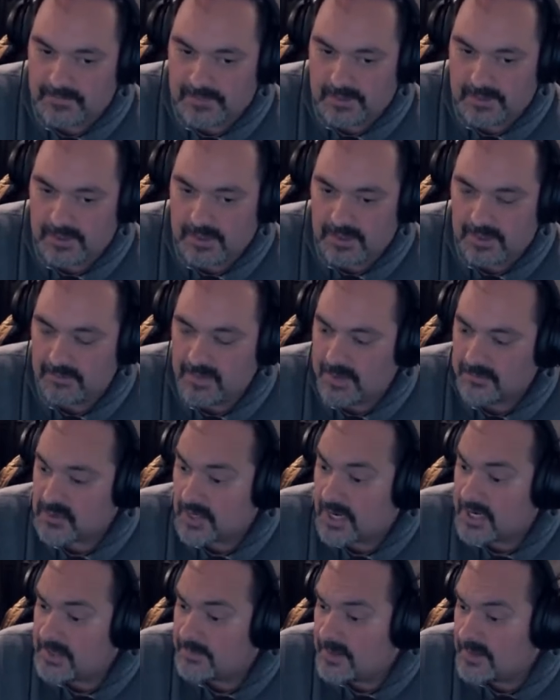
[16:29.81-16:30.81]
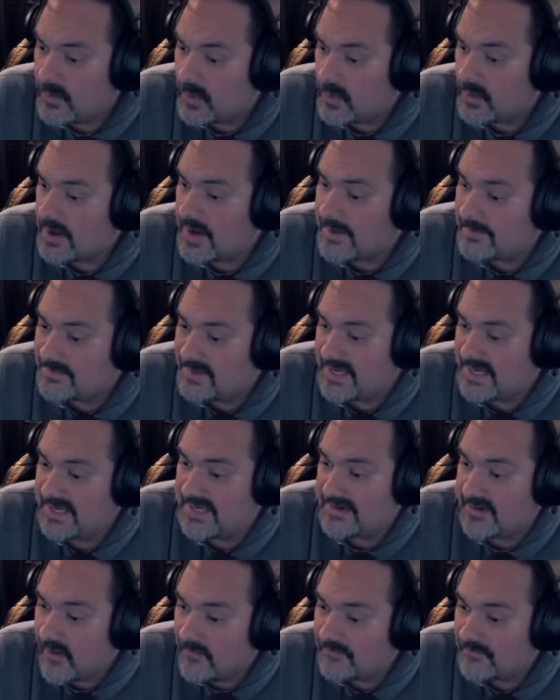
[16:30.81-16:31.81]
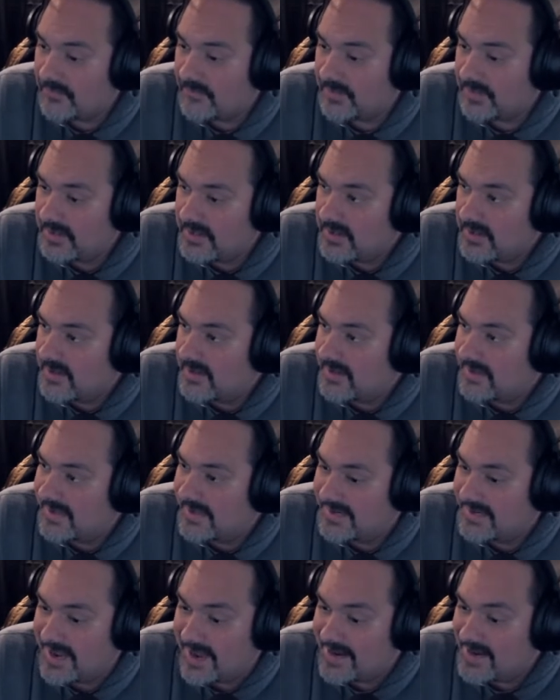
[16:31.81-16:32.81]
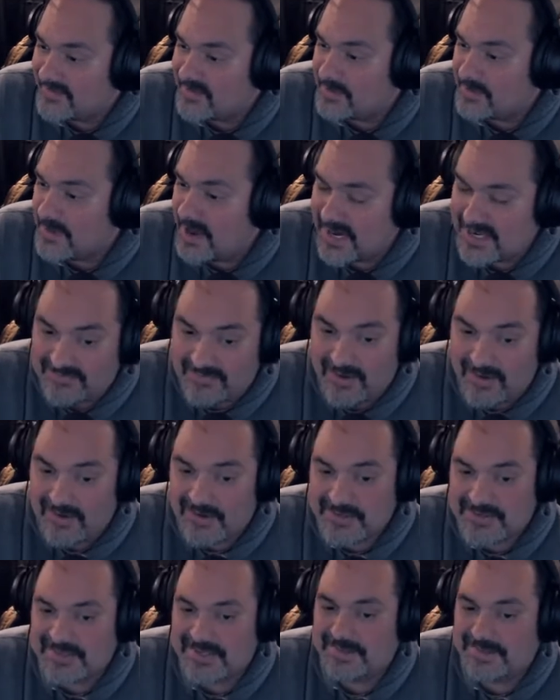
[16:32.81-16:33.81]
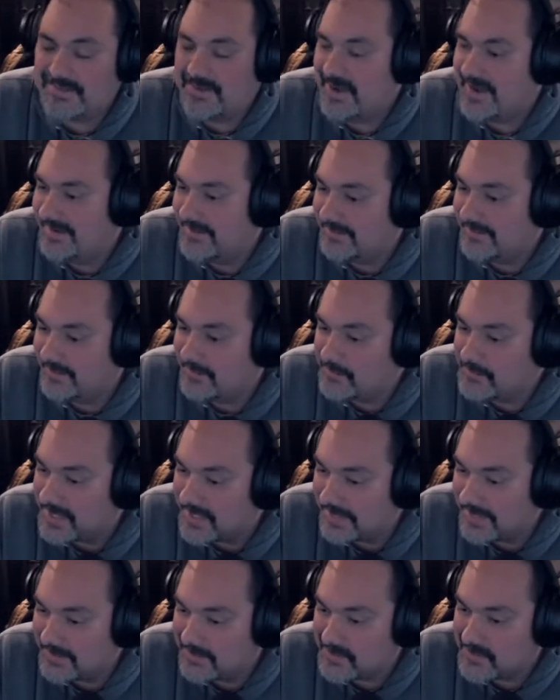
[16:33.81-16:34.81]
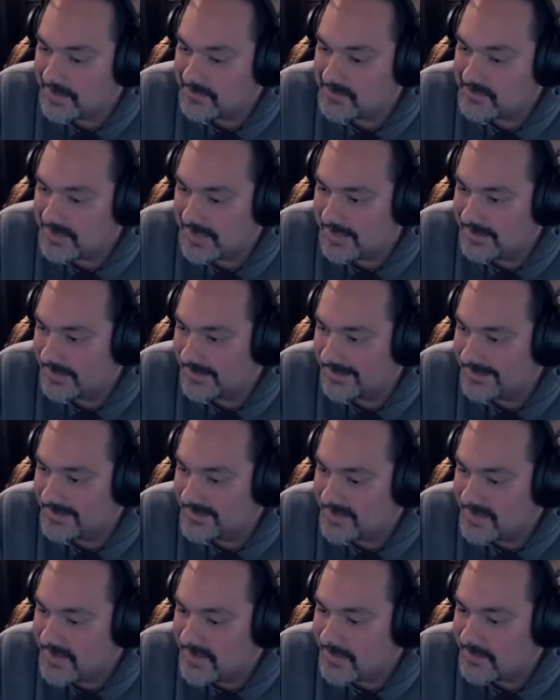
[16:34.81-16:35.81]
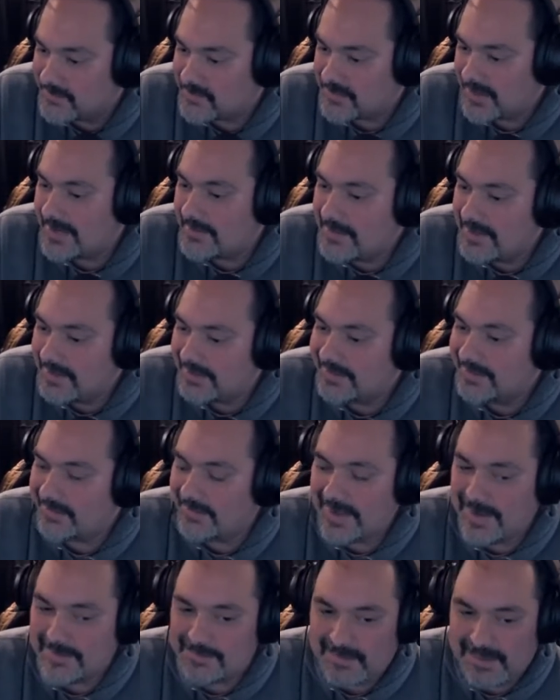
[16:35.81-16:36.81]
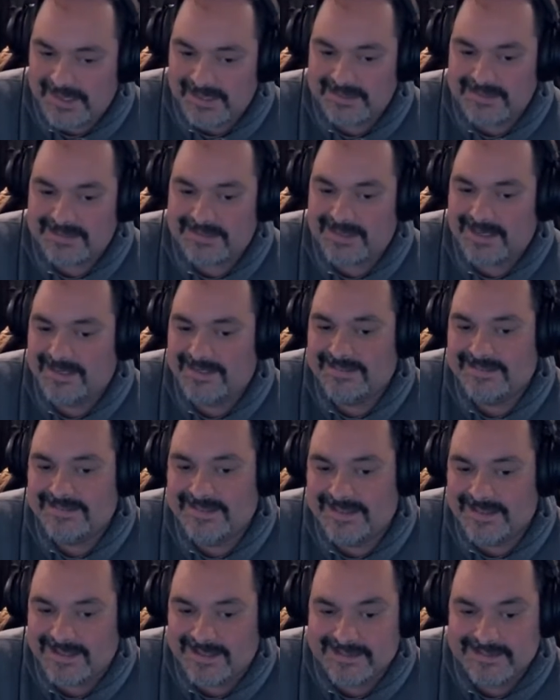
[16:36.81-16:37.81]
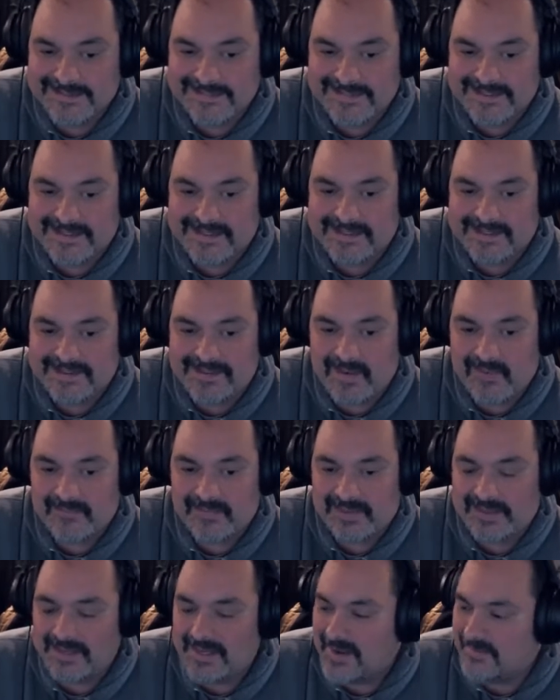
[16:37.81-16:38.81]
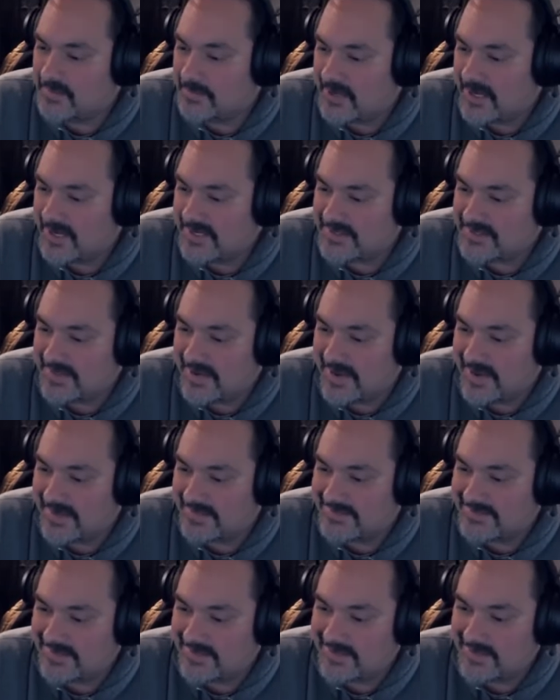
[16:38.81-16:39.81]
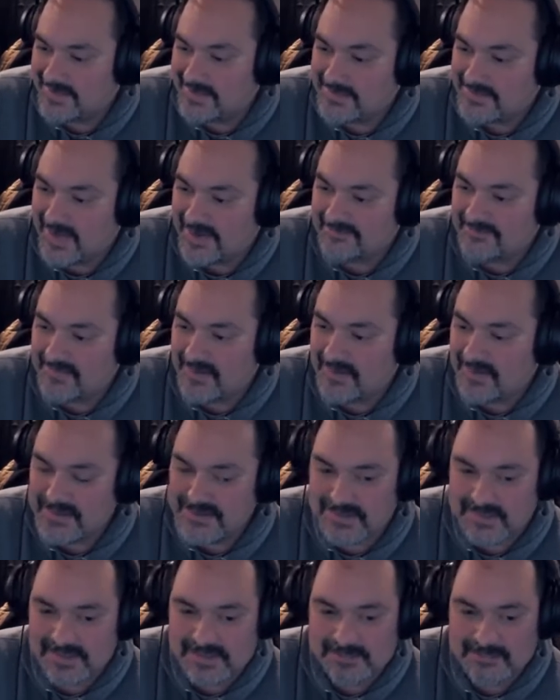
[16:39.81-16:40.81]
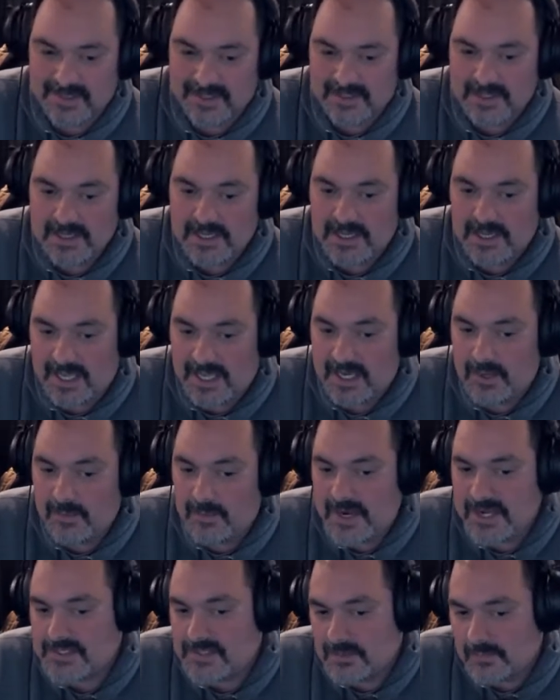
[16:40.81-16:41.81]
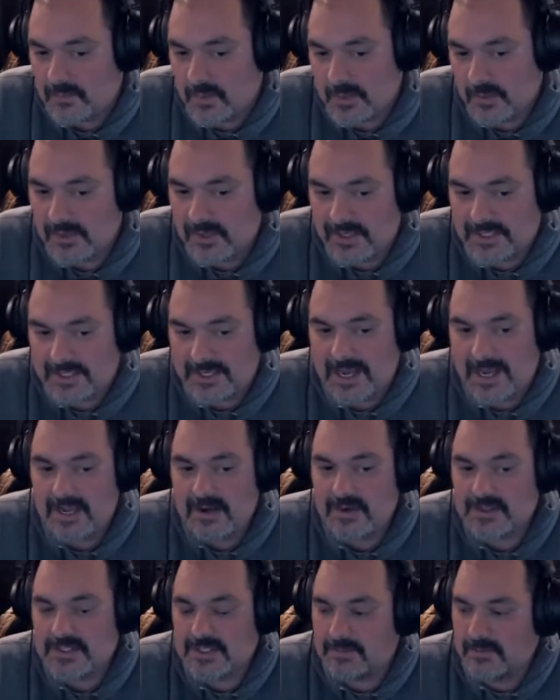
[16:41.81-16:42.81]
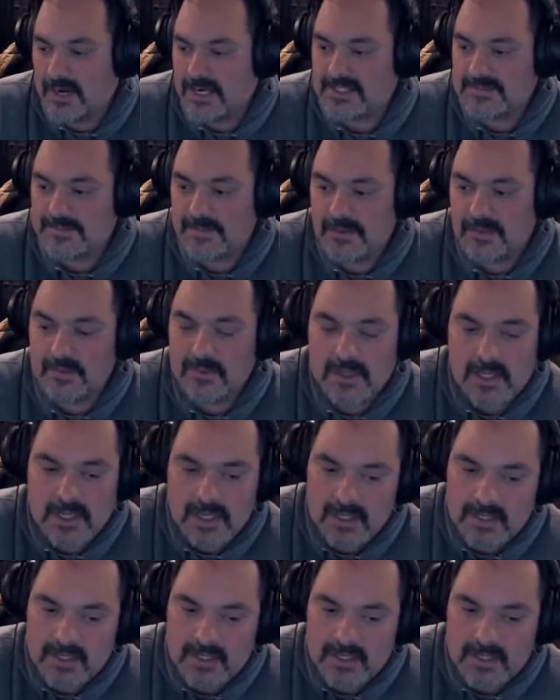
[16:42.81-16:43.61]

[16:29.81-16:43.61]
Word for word: Um, I'm trying to be more upbeat, hopefully, and not everybody's falling asleep yet here. Okay, I'm, tr I'm trying to I'm trying to be a little upbeat and uh, hopefully everybody's not uh, not falling asleep. But anyways, what we're looking at here is a brake spoon.